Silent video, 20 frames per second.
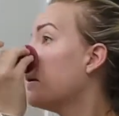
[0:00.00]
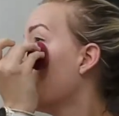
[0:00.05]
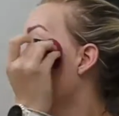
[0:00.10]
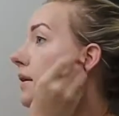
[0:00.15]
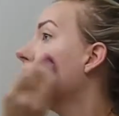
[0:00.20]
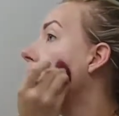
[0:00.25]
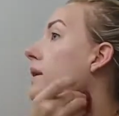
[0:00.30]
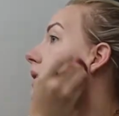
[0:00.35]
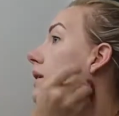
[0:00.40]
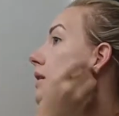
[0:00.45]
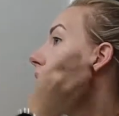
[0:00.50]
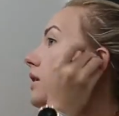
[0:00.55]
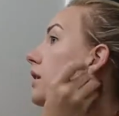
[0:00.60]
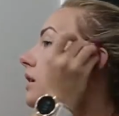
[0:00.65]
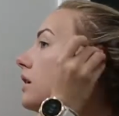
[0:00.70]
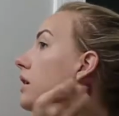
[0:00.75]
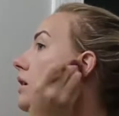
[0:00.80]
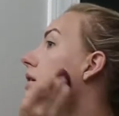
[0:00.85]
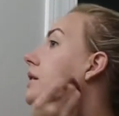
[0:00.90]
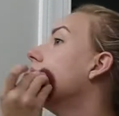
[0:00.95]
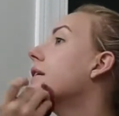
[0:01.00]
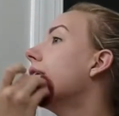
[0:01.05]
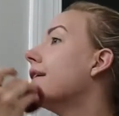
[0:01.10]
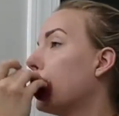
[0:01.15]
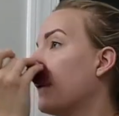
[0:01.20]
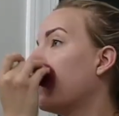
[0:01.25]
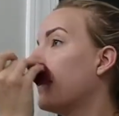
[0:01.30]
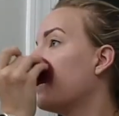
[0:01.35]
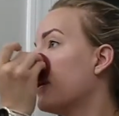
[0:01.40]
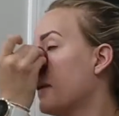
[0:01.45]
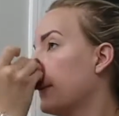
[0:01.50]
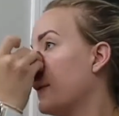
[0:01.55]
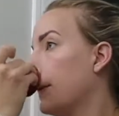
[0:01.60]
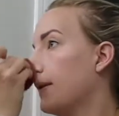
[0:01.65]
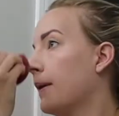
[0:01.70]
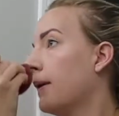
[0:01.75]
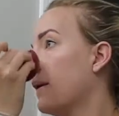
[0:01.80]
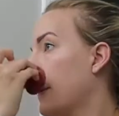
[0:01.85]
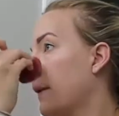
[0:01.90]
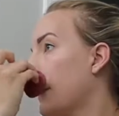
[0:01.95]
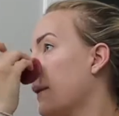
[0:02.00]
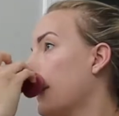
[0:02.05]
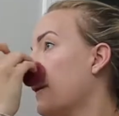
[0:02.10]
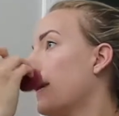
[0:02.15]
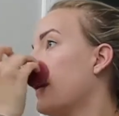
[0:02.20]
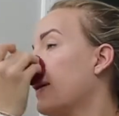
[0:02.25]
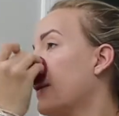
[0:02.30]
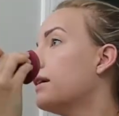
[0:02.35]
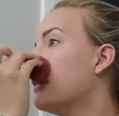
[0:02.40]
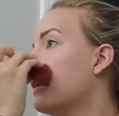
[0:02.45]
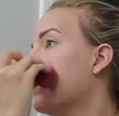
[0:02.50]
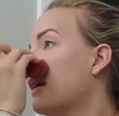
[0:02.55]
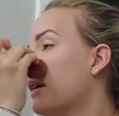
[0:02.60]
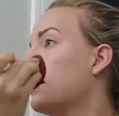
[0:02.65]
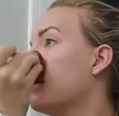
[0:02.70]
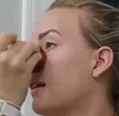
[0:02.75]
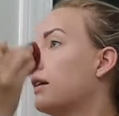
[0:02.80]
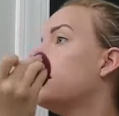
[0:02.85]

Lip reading: moving on solo, wait